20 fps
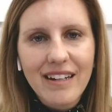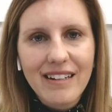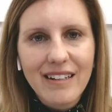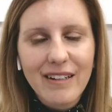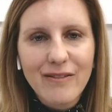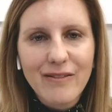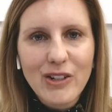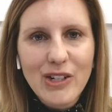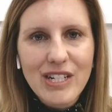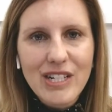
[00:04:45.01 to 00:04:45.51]
and
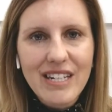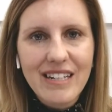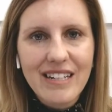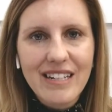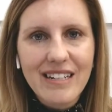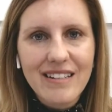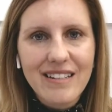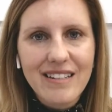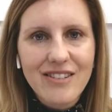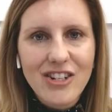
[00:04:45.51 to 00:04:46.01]
give your
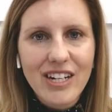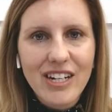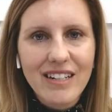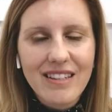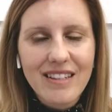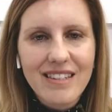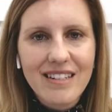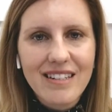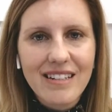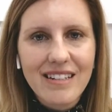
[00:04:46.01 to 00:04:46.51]
attendees a
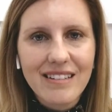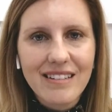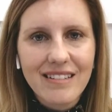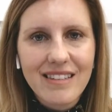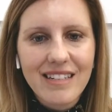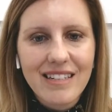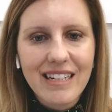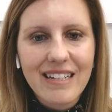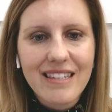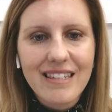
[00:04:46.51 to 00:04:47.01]
chance
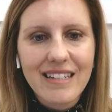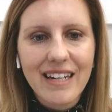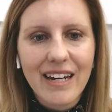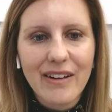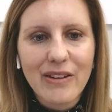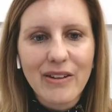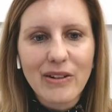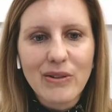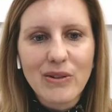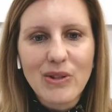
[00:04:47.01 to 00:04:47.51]
to get together.